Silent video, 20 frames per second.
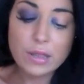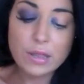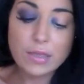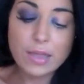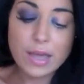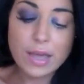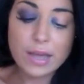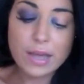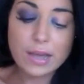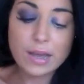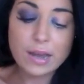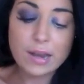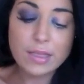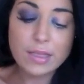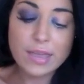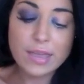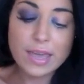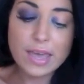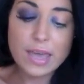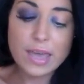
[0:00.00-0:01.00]
that colour
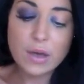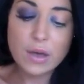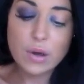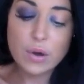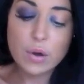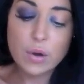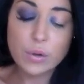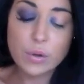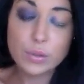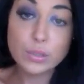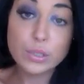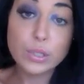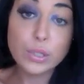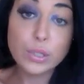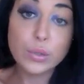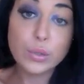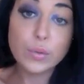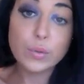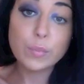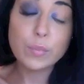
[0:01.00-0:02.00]
there
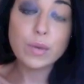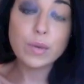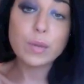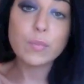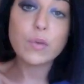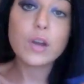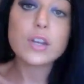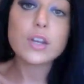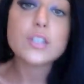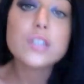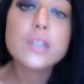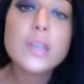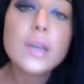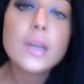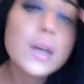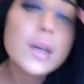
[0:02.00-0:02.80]
onto my brush.